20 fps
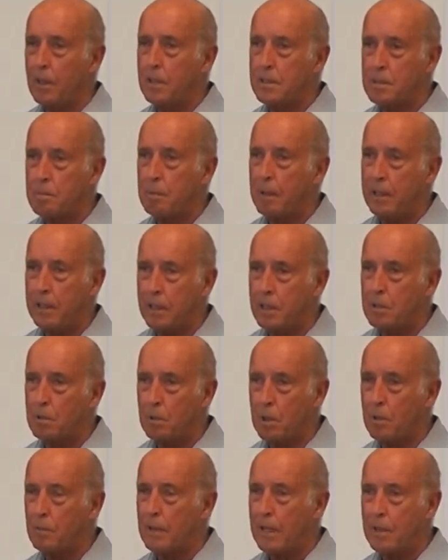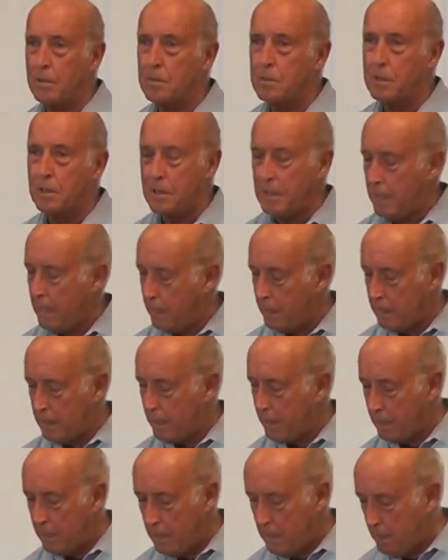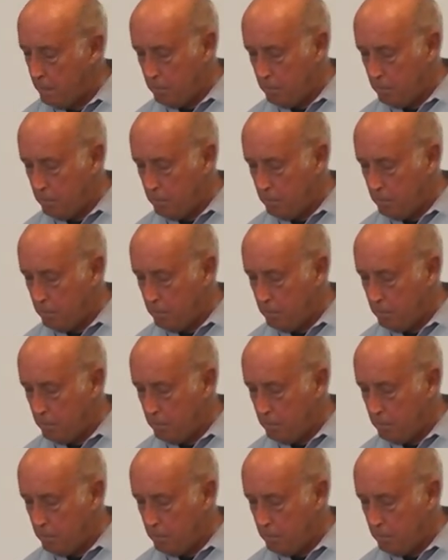he's spending 12 hours a day and that,